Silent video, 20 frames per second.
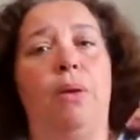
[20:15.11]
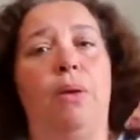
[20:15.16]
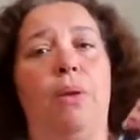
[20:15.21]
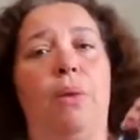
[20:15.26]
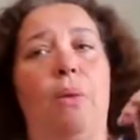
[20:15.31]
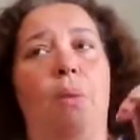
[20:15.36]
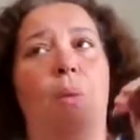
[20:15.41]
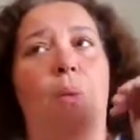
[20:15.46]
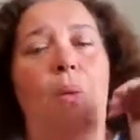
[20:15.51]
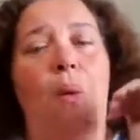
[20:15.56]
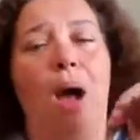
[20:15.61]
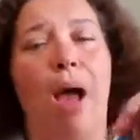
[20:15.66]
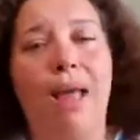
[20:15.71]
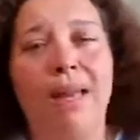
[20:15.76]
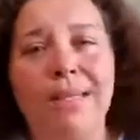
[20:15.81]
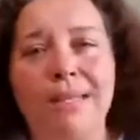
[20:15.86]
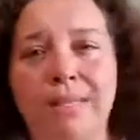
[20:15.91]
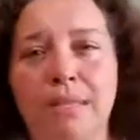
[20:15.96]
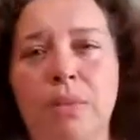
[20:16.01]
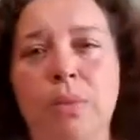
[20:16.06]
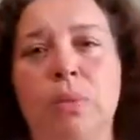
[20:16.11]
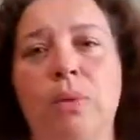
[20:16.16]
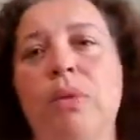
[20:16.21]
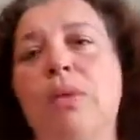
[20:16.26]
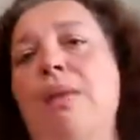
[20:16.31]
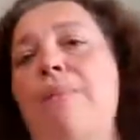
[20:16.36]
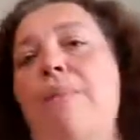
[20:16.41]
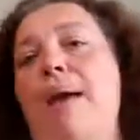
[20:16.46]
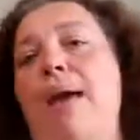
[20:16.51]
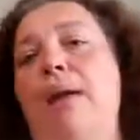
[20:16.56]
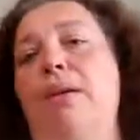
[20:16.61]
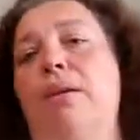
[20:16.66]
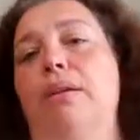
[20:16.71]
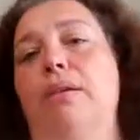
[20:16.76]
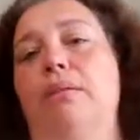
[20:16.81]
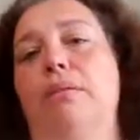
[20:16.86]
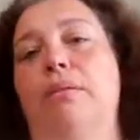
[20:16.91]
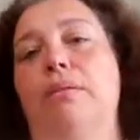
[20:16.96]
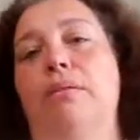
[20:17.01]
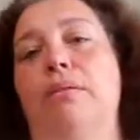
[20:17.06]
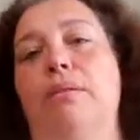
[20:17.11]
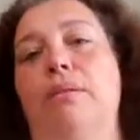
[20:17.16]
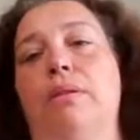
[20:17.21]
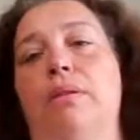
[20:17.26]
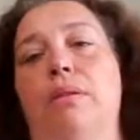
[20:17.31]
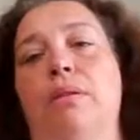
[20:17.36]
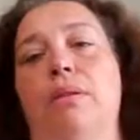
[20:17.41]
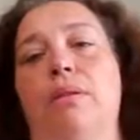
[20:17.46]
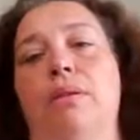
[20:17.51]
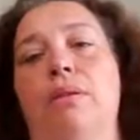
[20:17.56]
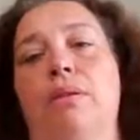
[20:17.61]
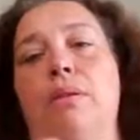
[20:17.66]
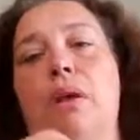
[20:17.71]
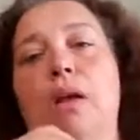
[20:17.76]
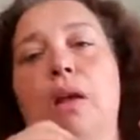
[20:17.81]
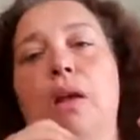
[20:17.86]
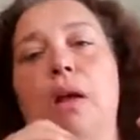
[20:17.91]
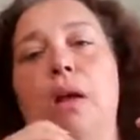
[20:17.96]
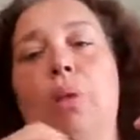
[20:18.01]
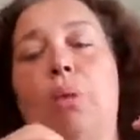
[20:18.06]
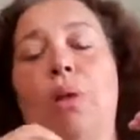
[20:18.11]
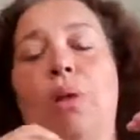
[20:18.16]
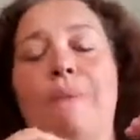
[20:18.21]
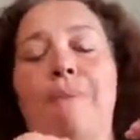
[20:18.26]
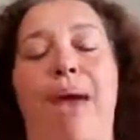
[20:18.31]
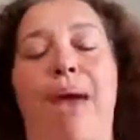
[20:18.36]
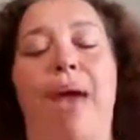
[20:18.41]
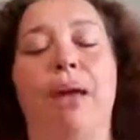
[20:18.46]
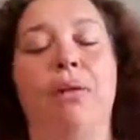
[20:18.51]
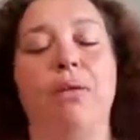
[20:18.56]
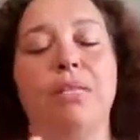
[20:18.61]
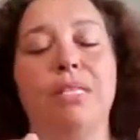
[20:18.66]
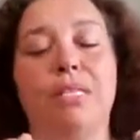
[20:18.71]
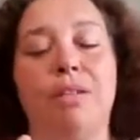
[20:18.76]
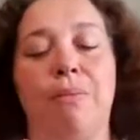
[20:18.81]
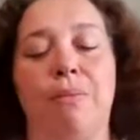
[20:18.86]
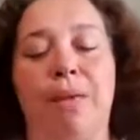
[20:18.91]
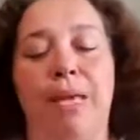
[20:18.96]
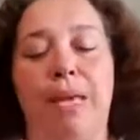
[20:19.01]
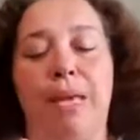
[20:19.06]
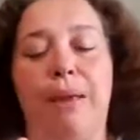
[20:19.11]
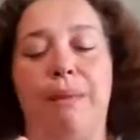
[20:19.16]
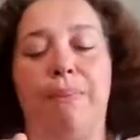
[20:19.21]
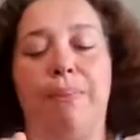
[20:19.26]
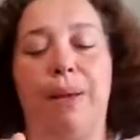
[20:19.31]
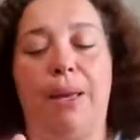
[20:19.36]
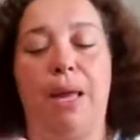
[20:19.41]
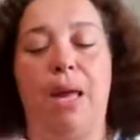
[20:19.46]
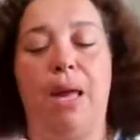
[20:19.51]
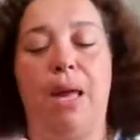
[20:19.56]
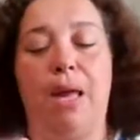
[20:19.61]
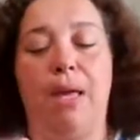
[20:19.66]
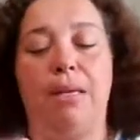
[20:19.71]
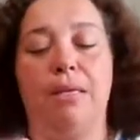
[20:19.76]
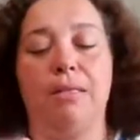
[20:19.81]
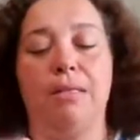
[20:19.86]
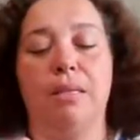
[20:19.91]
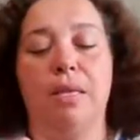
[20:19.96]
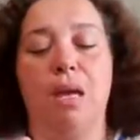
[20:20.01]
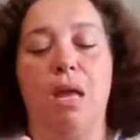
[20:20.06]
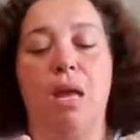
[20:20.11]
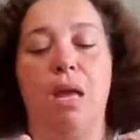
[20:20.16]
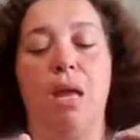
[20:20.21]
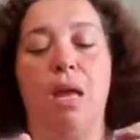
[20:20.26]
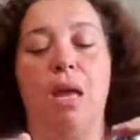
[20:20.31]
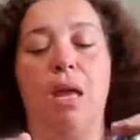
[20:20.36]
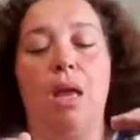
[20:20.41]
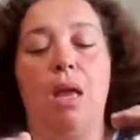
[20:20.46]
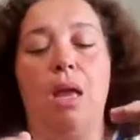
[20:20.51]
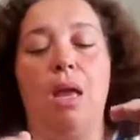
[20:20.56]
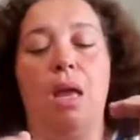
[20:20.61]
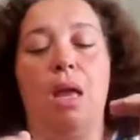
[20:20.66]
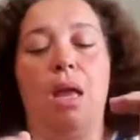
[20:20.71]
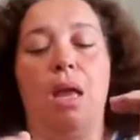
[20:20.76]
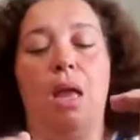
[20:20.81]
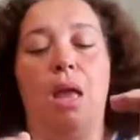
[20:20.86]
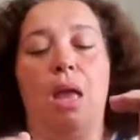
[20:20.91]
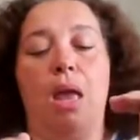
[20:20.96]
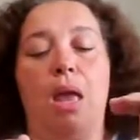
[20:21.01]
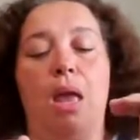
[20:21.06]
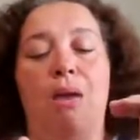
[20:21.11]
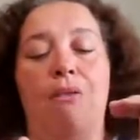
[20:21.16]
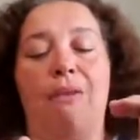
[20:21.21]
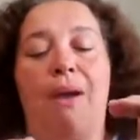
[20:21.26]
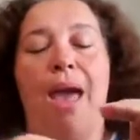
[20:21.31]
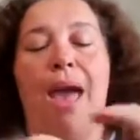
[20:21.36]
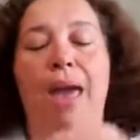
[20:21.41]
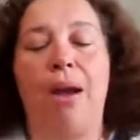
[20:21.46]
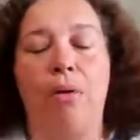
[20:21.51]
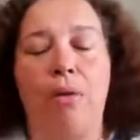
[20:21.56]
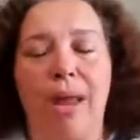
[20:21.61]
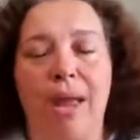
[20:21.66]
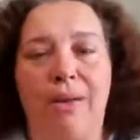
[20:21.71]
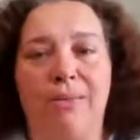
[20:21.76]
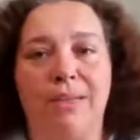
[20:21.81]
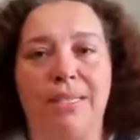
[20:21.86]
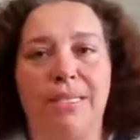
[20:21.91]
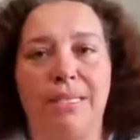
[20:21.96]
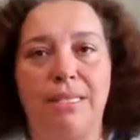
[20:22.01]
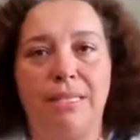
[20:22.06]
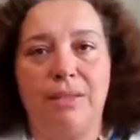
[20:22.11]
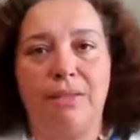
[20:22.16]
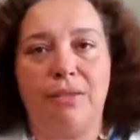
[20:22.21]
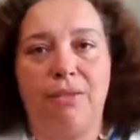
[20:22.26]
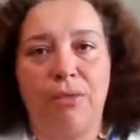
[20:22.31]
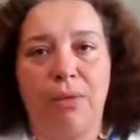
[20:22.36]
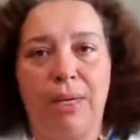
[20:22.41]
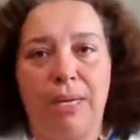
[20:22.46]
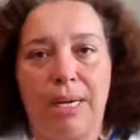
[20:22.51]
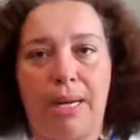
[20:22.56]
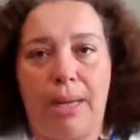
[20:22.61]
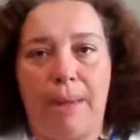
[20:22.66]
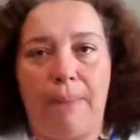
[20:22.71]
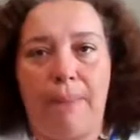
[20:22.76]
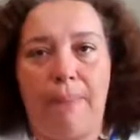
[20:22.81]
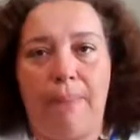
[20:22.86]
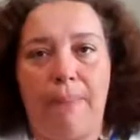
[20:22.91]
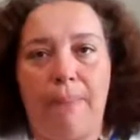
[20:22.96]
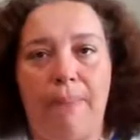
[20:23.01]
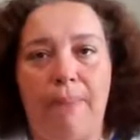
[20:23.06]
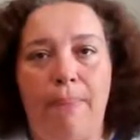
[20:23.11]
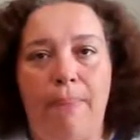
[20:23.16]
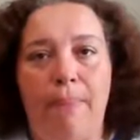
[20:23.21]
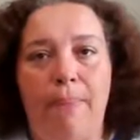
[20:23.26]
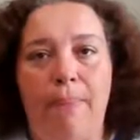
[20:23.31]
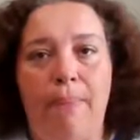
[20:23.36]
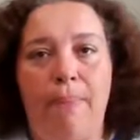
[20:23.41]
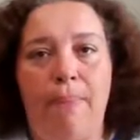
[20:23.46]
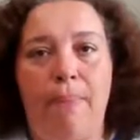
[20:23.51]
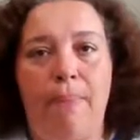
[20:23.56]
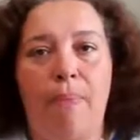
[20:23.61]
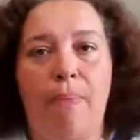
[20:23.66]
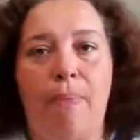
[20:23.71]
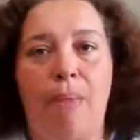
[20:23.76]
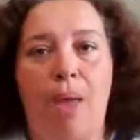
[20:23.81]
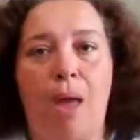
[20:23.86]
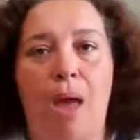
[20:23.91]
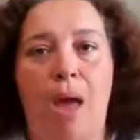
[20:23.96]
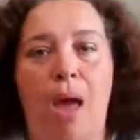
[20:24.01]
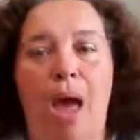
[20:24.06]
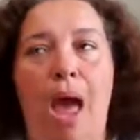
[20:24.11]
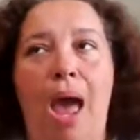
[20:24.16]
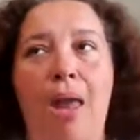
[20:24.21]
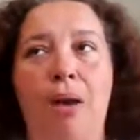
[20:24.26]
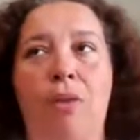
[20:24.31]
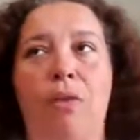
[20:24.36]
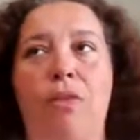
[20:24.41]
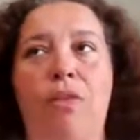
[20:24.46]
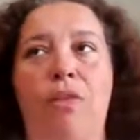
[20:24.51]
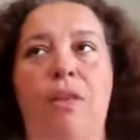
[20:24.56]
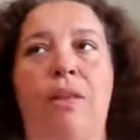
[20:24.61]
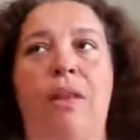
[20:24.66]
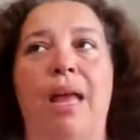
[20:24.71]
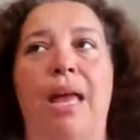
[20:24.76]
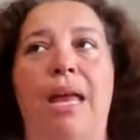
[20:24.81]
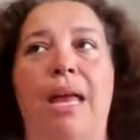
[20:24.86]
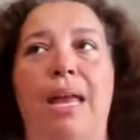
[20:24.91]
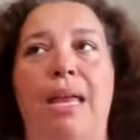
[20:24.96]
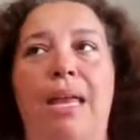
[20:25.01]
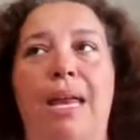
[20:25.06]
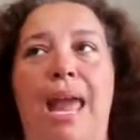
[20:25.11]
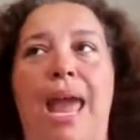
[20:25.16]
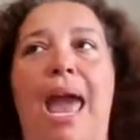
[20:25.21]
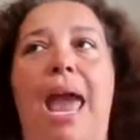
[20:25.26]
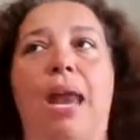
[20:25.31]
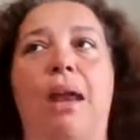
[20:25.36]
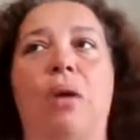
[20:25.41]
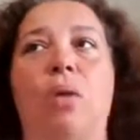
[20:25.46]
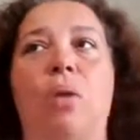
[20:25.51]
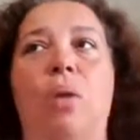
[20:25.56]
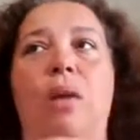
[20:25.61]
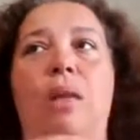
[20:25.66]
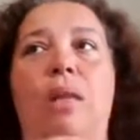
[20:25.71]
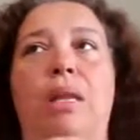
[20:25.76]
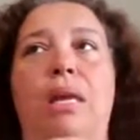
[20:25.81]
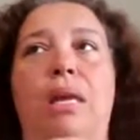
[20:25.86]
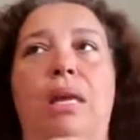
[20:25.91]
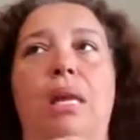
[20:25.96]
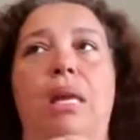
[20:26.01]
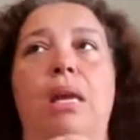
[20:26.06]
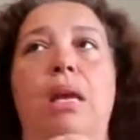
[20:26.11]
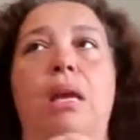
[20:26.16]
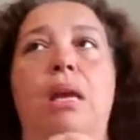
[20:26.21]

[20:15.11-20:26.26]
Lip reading: Why does this really matter? Well, it matters to me because if I don't have a sense of freedom, I don't feel like I can adequately